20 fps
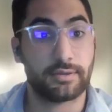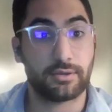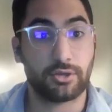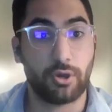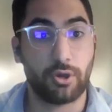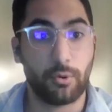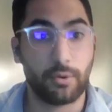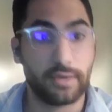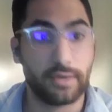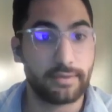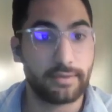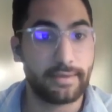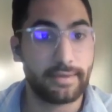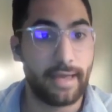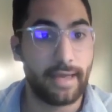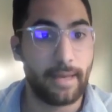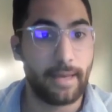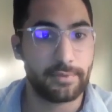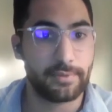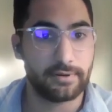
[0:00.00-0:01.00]
going in
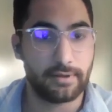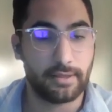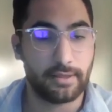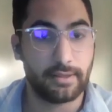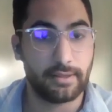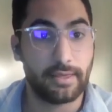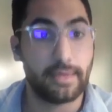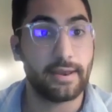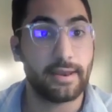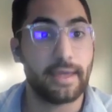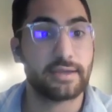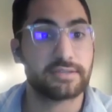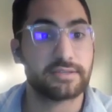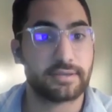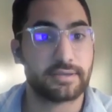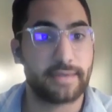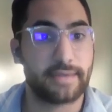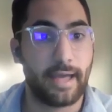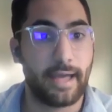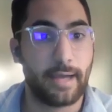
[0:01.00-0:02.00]
cap and
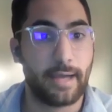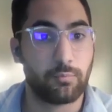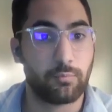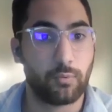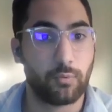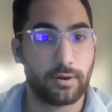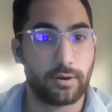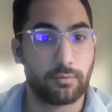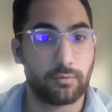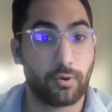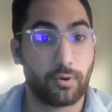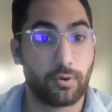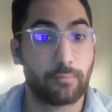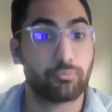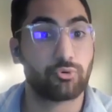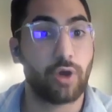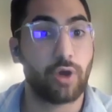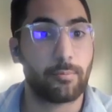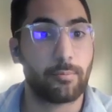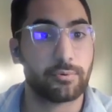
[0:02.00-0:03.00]
exit cap where
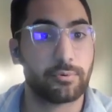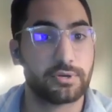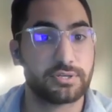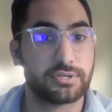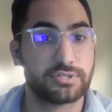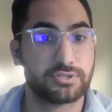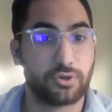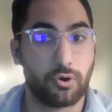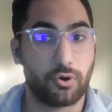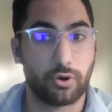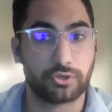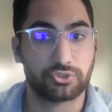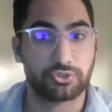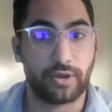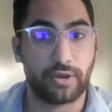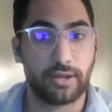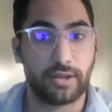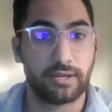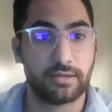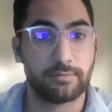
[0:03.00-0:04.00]
properties are
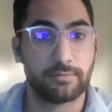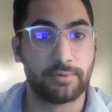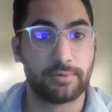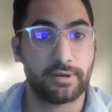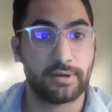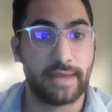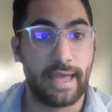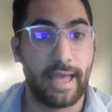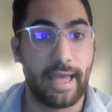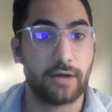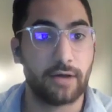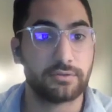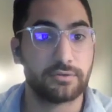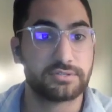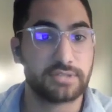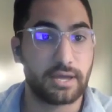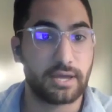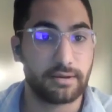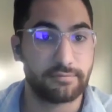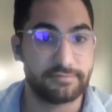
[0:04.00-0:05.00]
trading. But
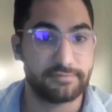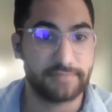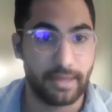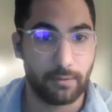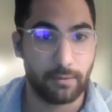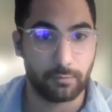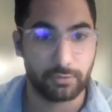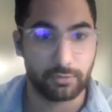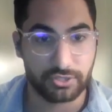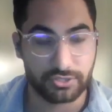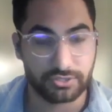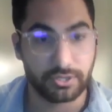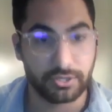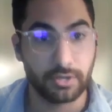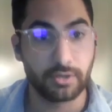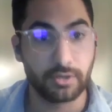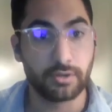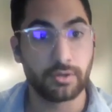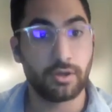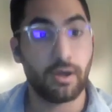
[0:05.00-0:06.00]
outside of debt, which is
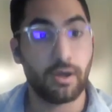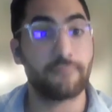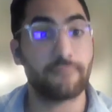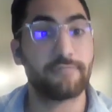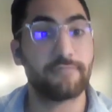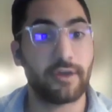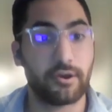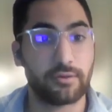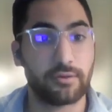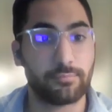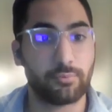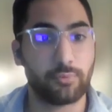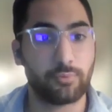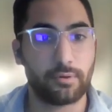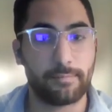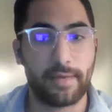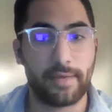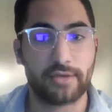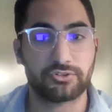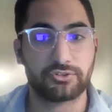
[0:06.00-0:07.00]
a very
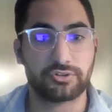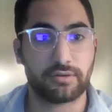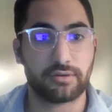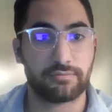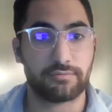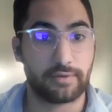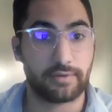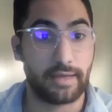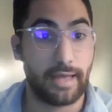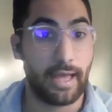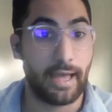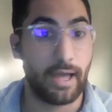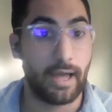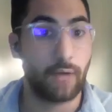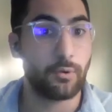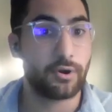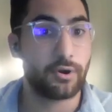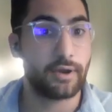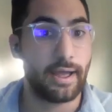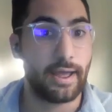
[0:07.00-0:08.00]
important metric of how
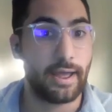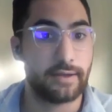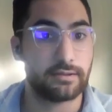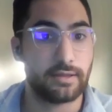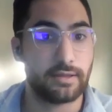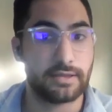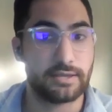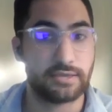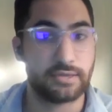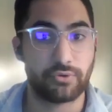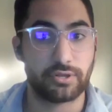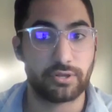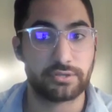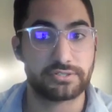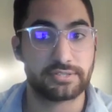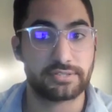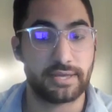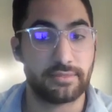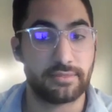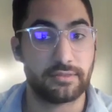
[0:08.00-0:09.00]
we're analyzing real
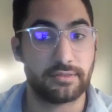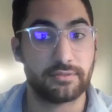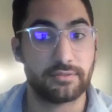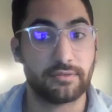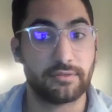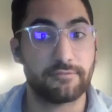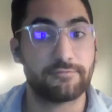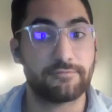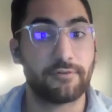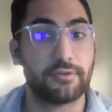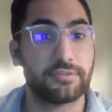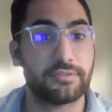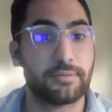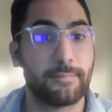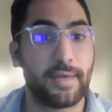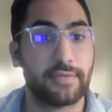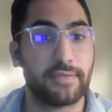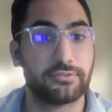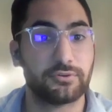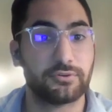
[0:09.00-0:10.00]
estate, the
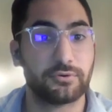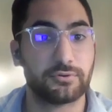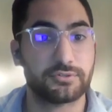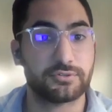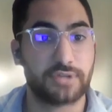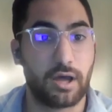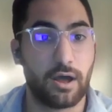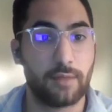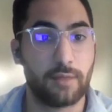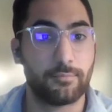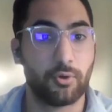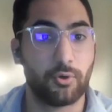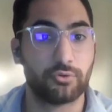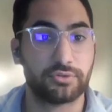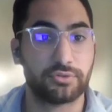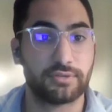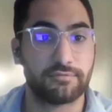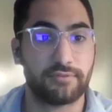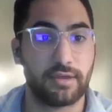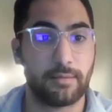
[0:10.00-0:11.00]
fundamentals on
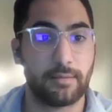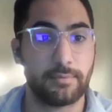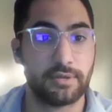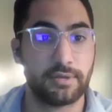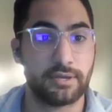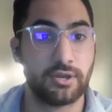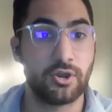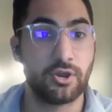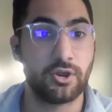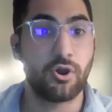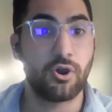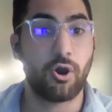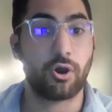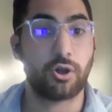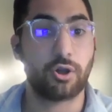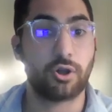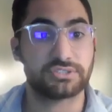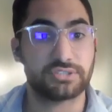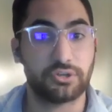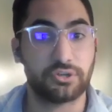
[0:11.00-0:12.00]
multifamily
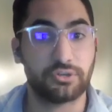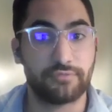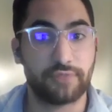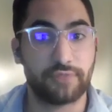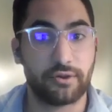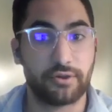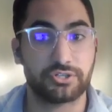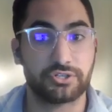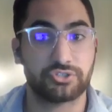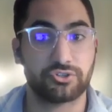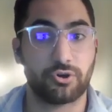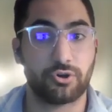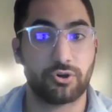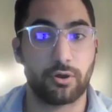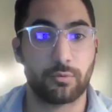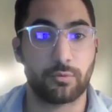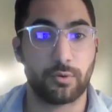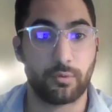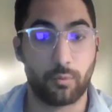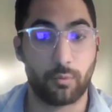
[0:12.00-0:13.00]
are still very
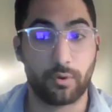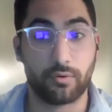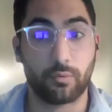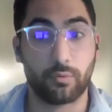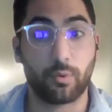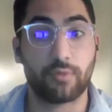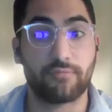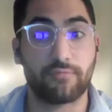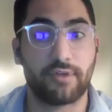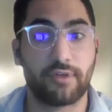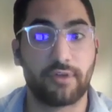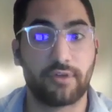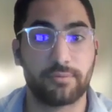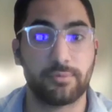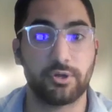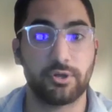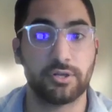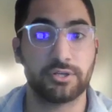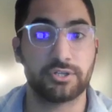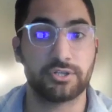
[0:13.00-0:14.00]
strong. We're very
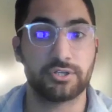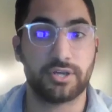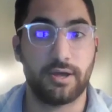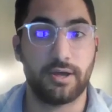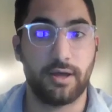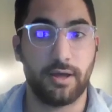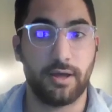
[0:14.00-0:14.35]
bullish.